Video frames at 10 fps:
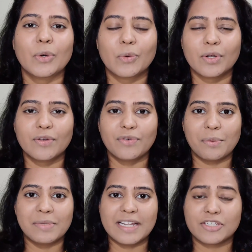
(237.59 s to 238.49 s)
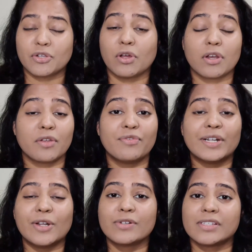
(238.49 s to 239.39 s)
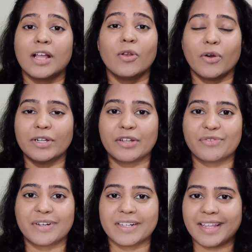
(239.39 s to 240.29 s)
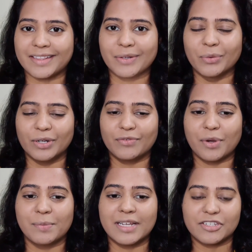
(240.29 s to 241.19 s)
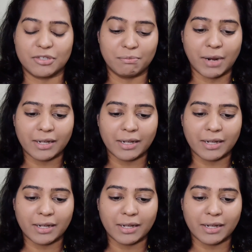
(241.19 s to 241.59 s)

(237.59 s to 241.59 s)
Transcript: older formulation, or if it looks a lot different than the older formulation.